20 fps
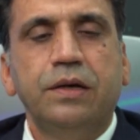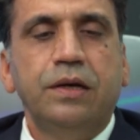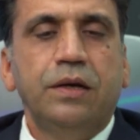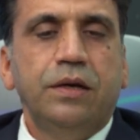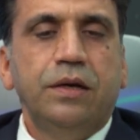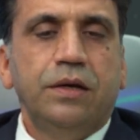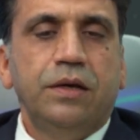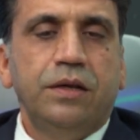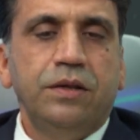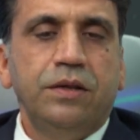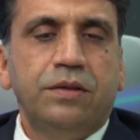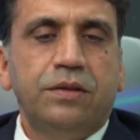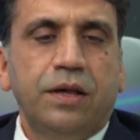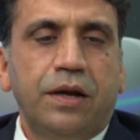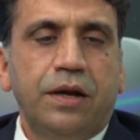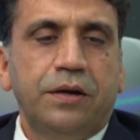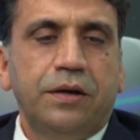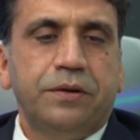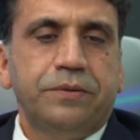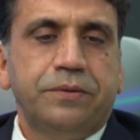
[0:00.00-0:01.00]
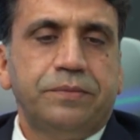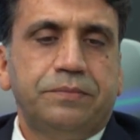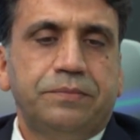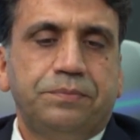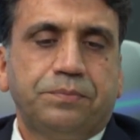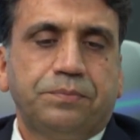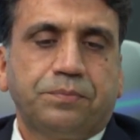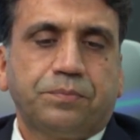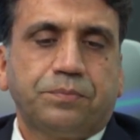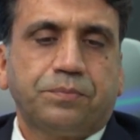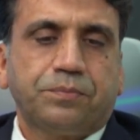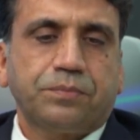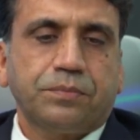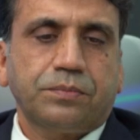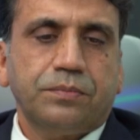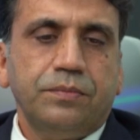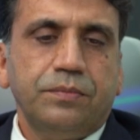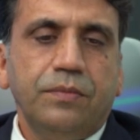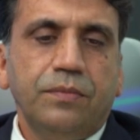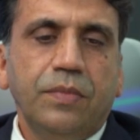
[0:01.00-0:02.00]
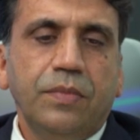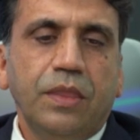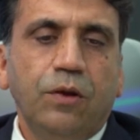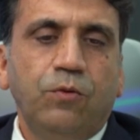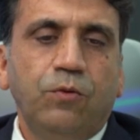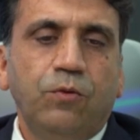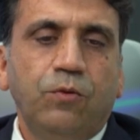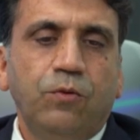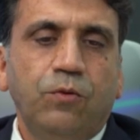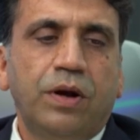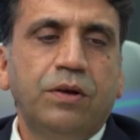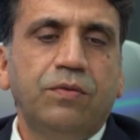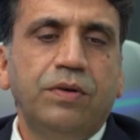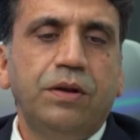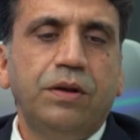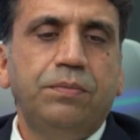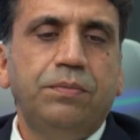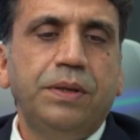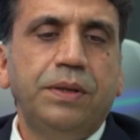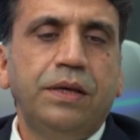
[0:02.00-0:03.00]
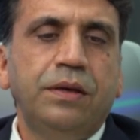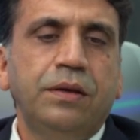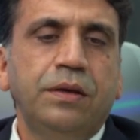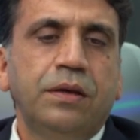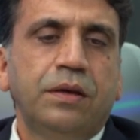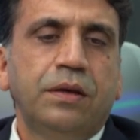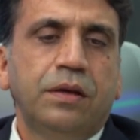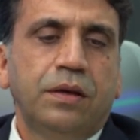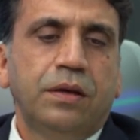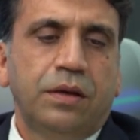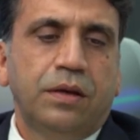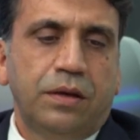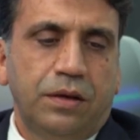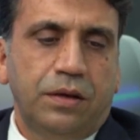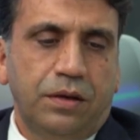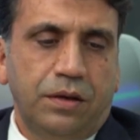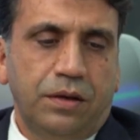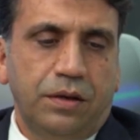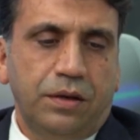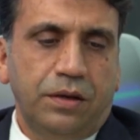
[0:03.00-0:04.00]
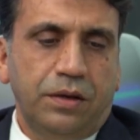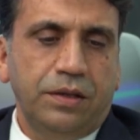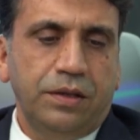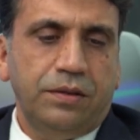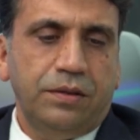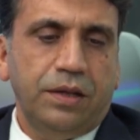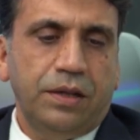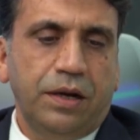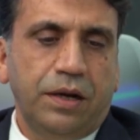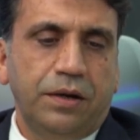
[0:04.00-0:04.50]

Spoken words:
He said, what will be, he said,